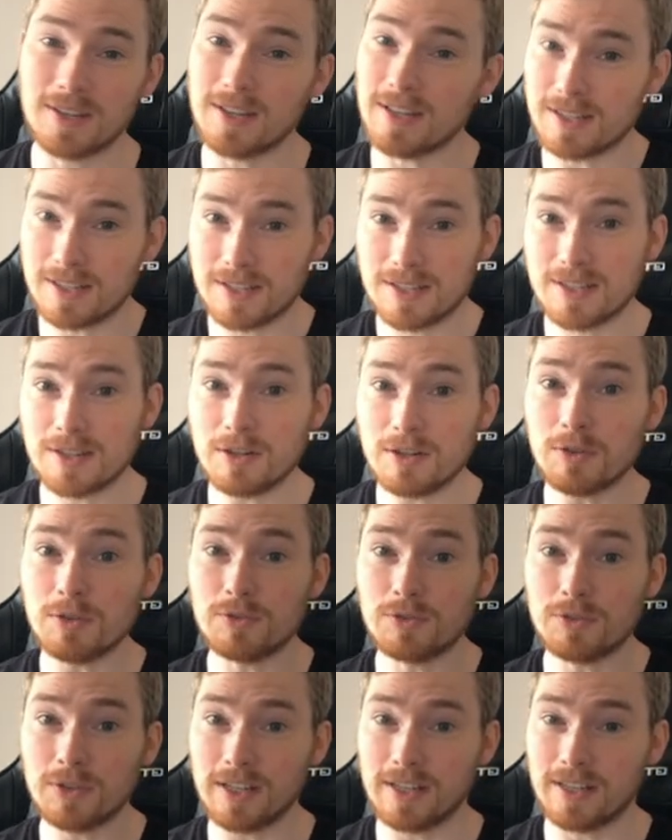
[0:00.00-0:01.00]
it's still
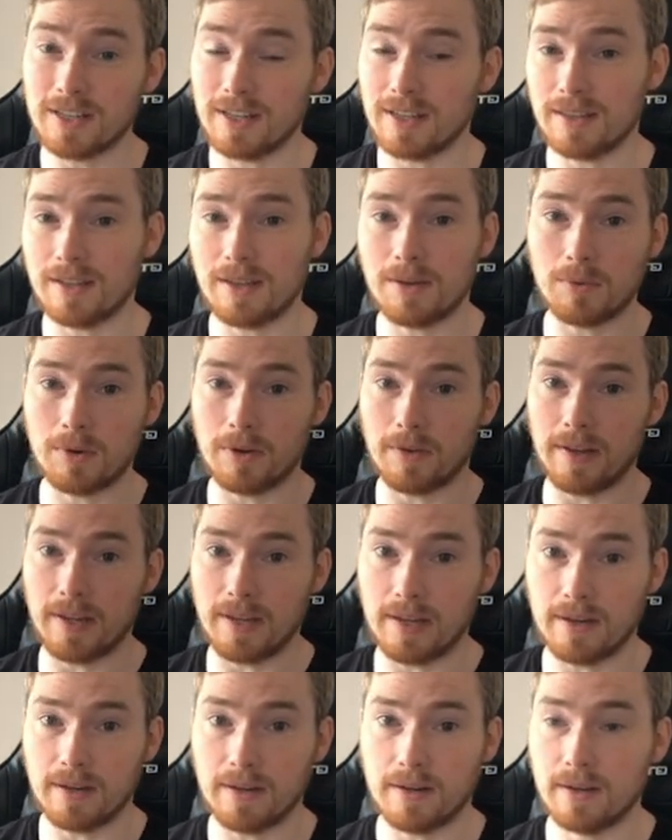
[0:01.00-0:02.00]
thinking that
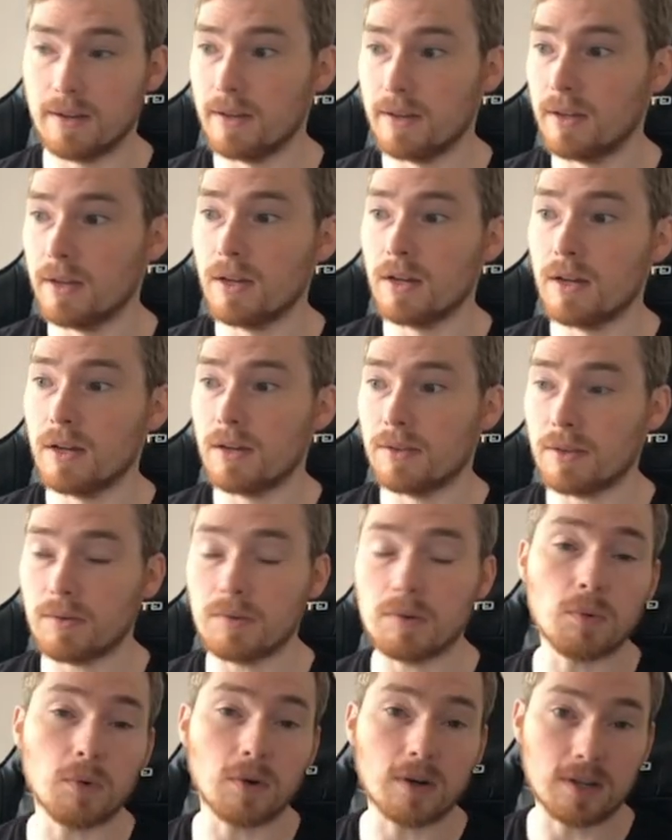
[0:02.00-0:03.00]

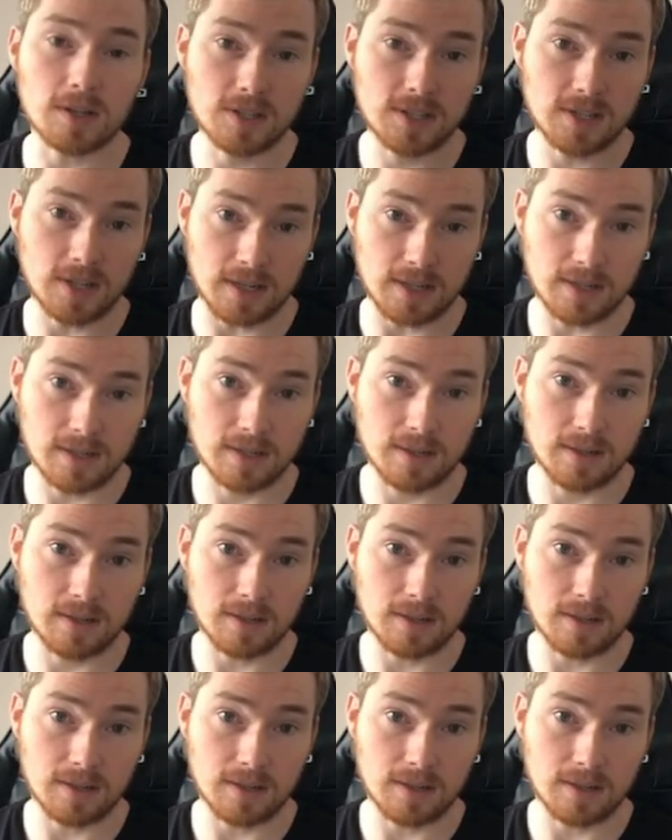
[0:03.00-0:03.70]
we want to set